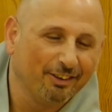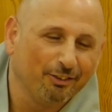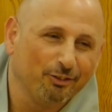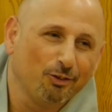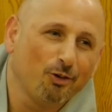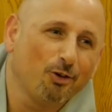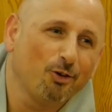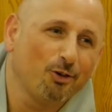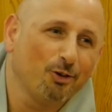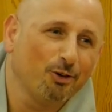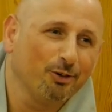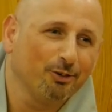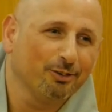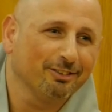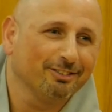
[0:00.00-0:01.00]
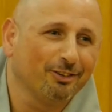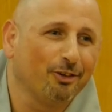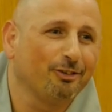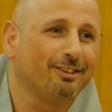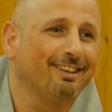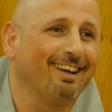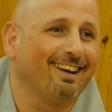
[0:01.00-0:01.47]
No,
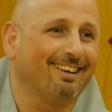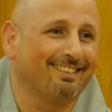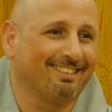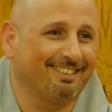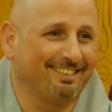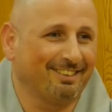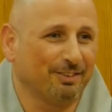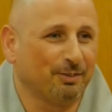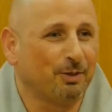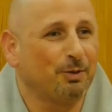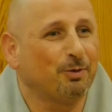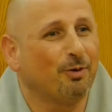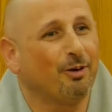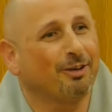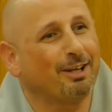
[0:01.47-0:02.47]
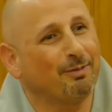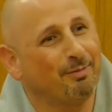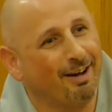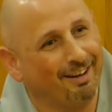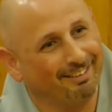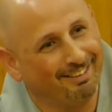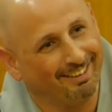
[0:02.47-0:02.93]
not yet. We work
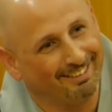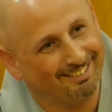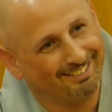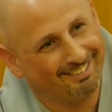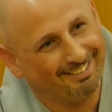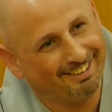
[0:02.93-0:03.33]
about that.